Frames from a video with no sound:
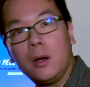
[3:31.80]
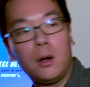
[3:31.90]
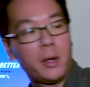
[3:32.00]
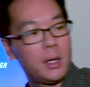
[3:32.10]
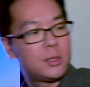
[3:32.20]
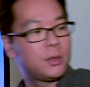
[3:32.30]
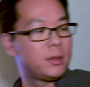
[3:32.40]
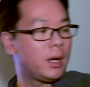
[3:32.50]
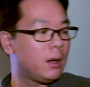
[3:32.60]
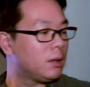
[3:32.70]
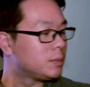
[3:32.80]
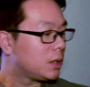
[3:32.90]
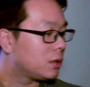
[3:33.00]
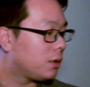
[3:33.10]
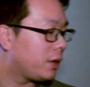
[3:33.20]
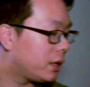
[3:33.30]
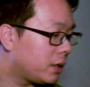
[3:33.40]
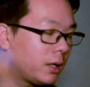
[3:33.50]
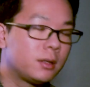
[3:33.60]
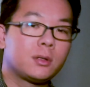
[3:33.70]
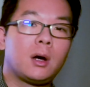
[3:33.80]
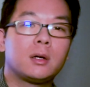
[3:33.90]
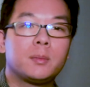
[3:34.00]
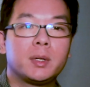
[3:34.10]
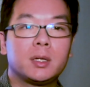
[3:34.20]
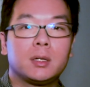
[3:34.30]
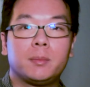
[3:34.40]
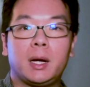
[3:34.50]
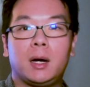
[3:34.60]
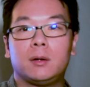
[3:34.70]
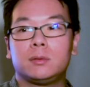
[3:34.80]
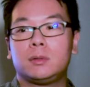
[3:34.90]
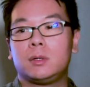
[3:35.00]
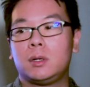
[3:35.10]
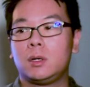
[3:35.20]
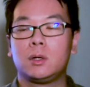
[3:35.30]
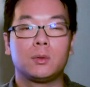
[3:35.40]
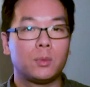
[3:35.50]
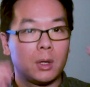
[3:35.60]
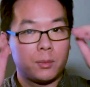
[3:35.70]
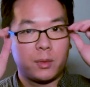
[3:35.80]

Okay, so now I'm gonna go ahead and talk a bit about what